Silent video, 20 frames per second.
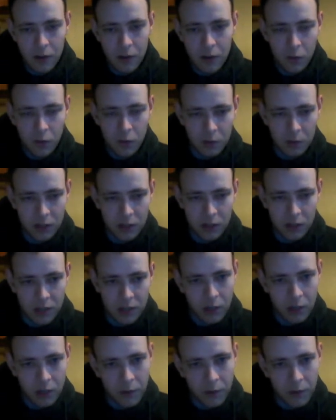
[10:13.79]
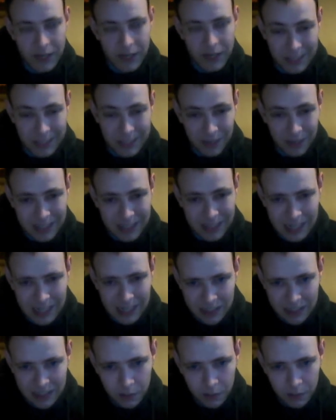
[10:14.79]
What I'm going to talk about is his
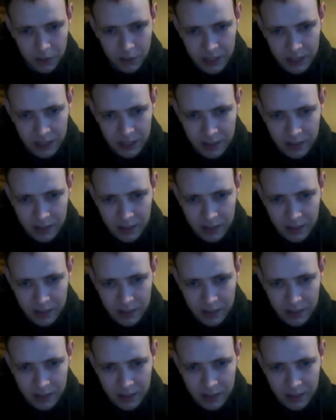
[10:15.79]
fantastic music.